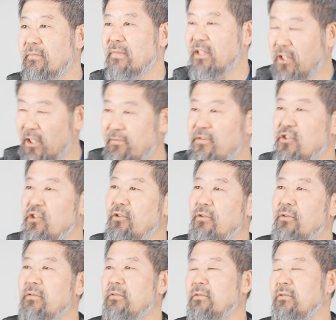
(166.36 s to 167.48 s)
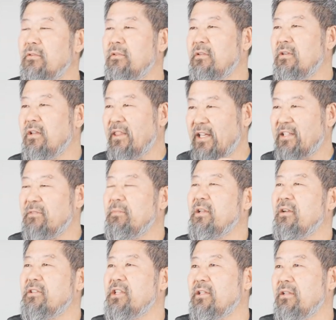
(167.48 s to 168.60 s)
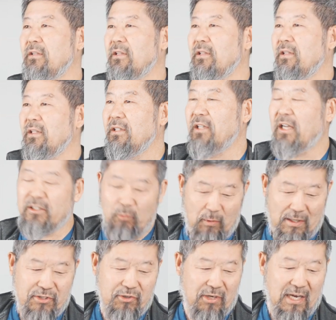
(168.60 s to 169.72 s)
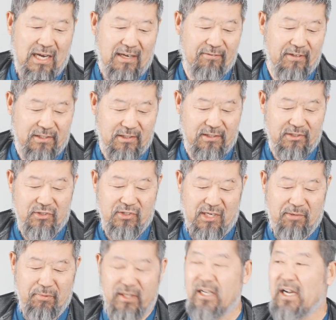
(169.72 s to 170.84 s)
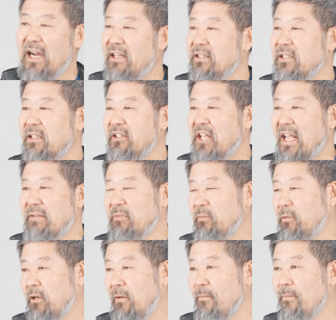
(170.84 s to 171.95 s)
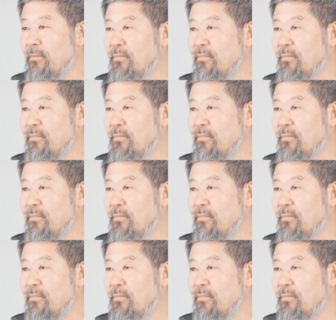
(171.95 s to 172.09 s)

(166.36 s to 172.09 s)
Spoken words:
gives you that ability. And once you have it, it's something unnameable.